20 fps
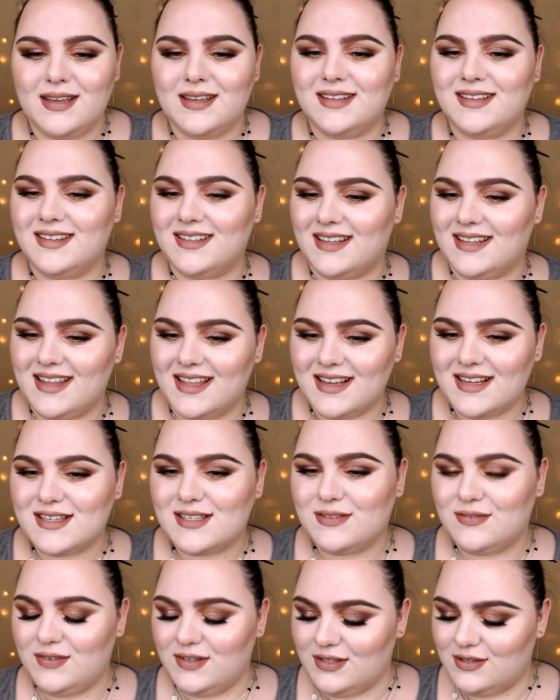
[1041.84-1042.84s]
in the
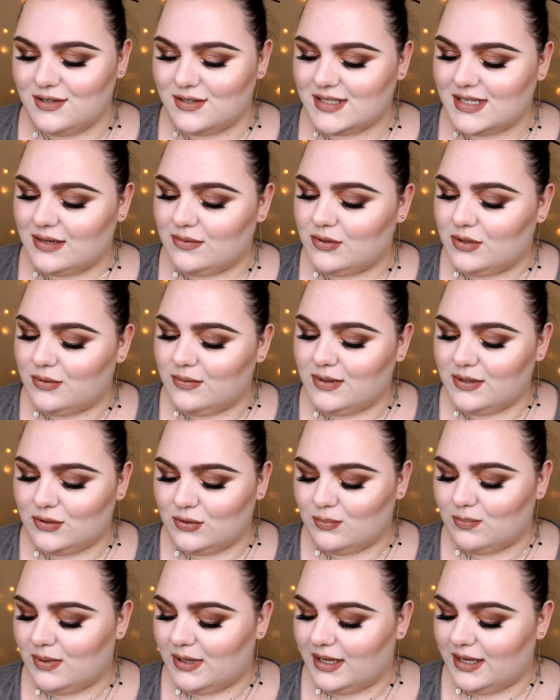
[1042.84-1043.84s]
next videos I'm going
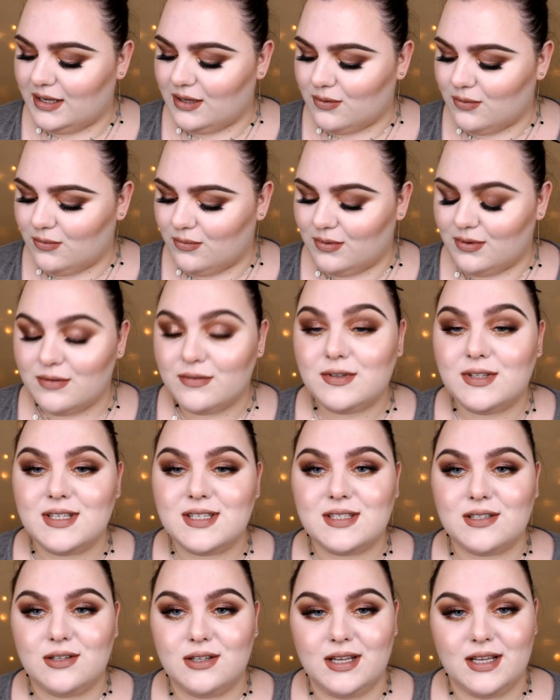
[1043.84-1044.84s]
to play with
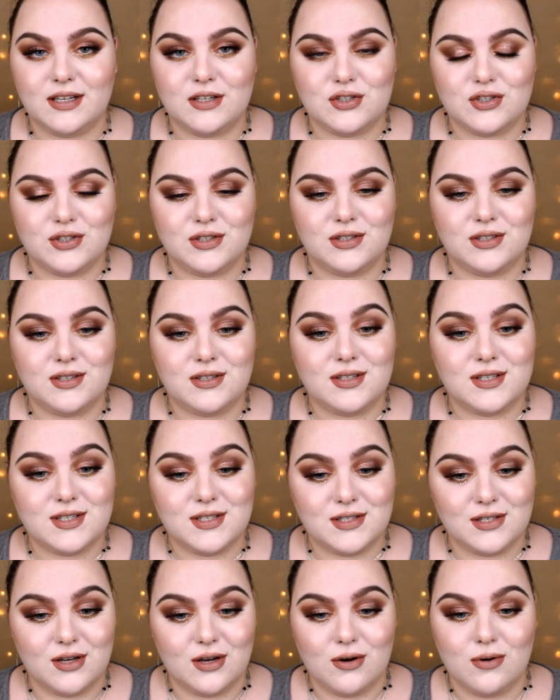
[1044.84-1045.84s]
this collection,
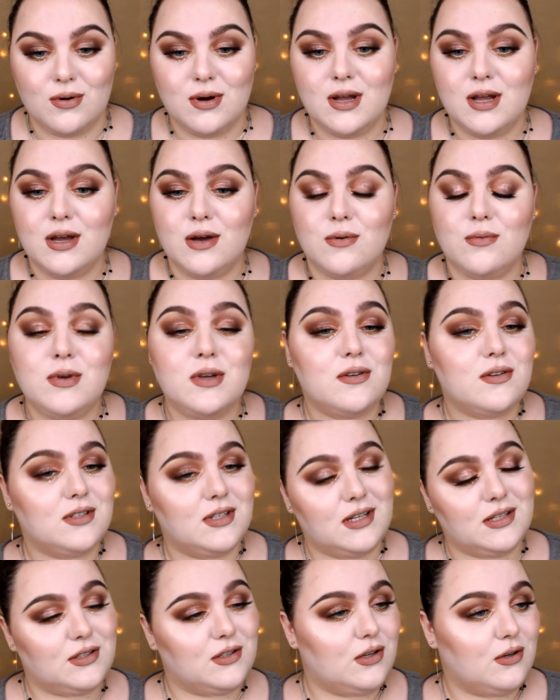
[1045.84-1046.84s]
so we are
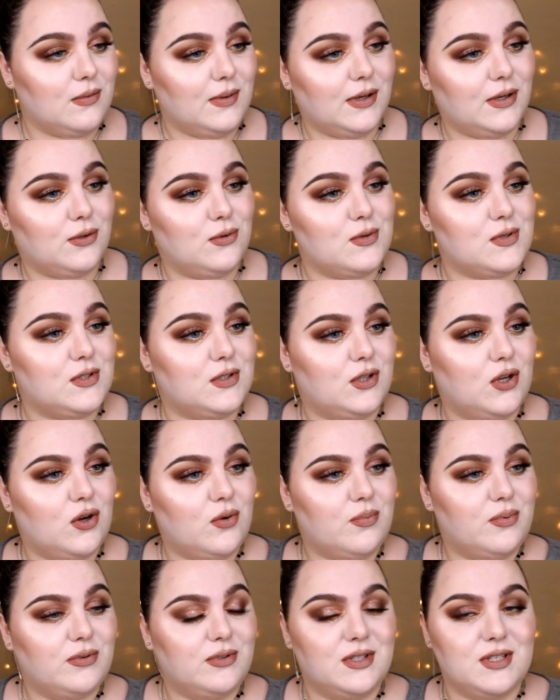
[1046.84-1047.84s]
not going to
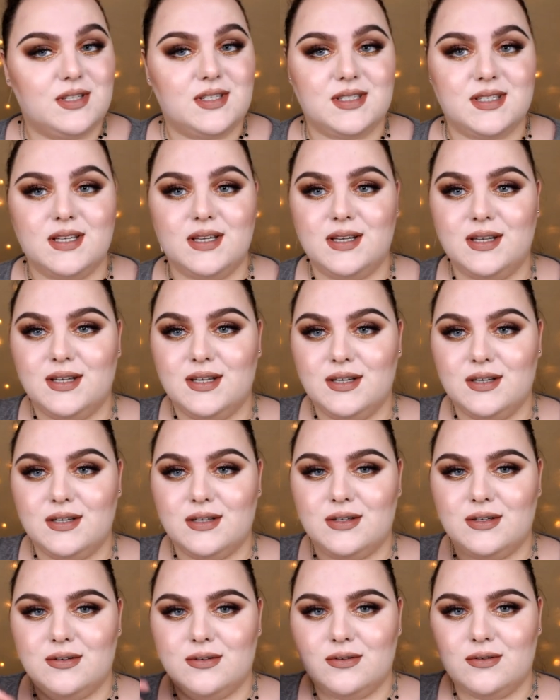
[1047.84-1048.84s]
stop this
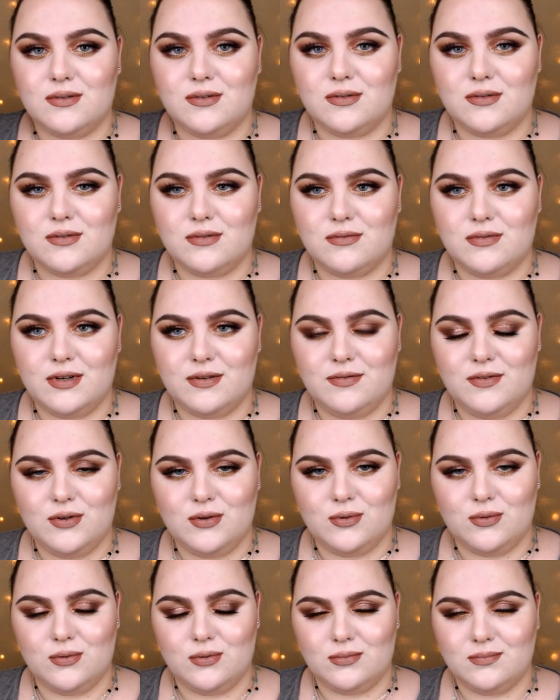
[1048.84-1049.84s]

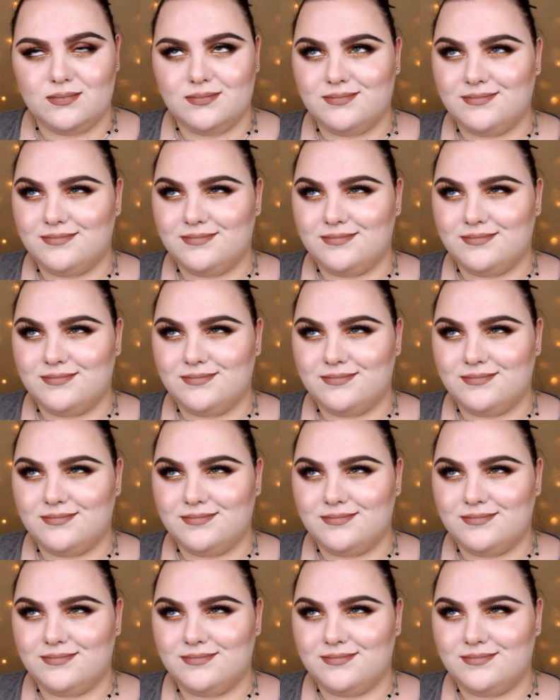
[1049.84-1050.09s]
review